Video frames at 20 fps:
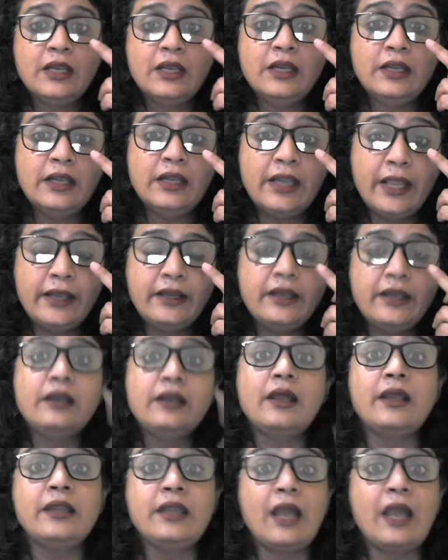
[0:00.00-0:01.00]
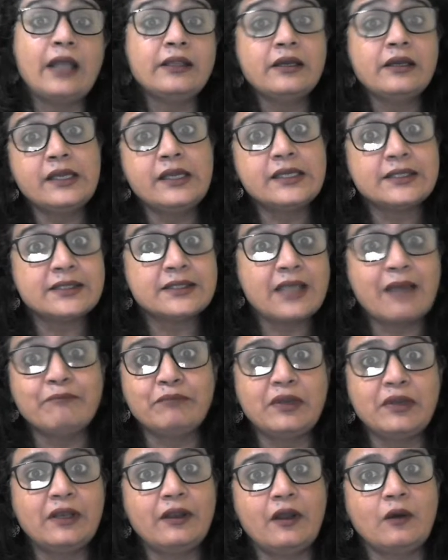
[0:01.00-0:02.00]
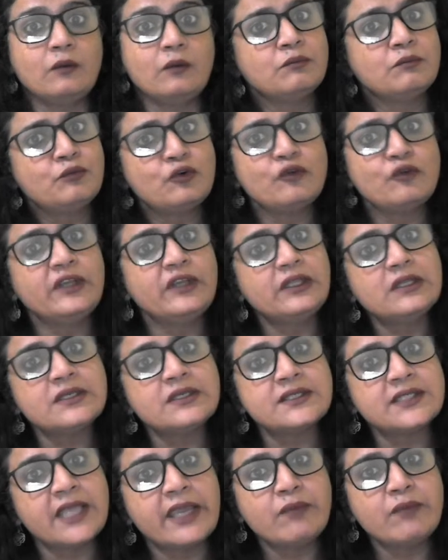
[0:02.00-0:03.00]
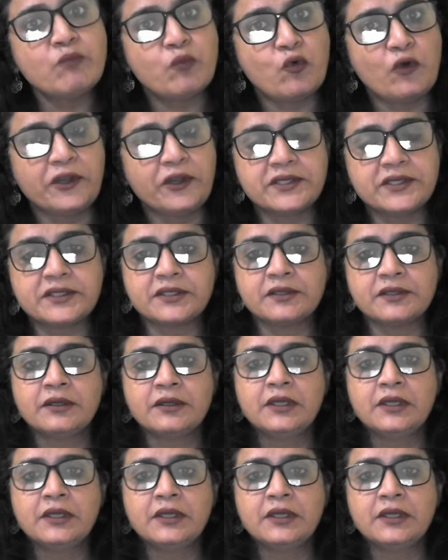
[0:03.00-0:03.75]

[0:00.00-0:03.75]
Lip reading: Lenin, another example now, proving the same point.